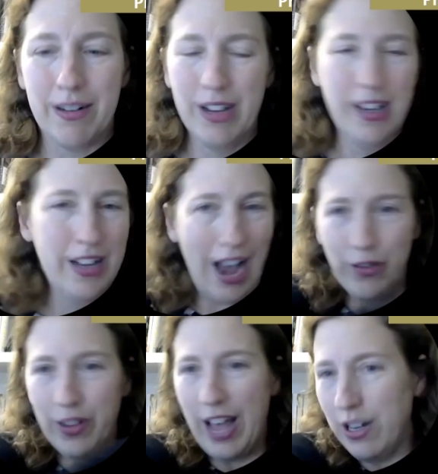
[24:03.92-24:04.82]
then
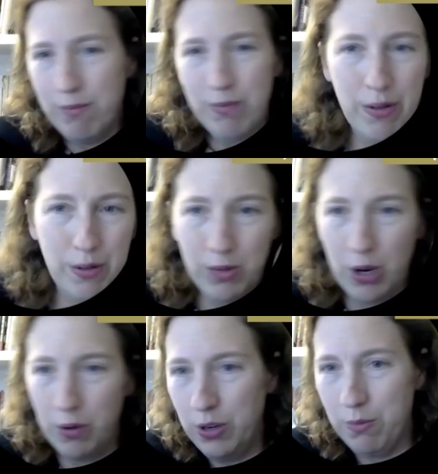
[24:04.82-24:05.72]
after that, you
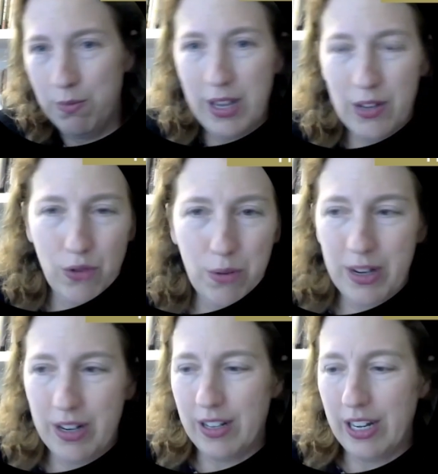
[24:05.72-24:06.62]
go to his room
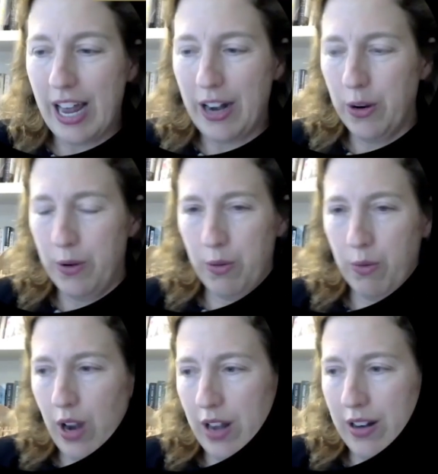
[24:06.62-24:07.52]
in the
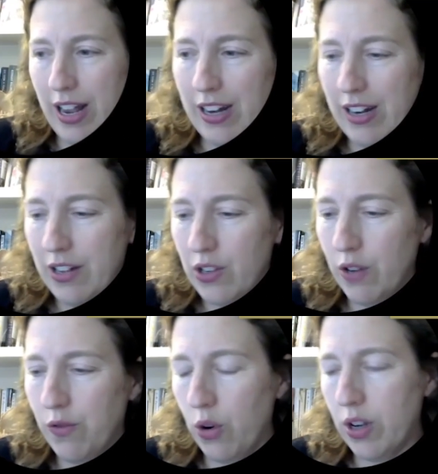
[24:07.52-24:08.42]
ghetto and
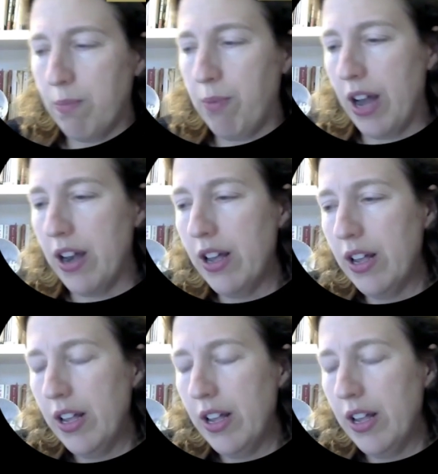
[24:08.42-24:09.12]
so forth. But,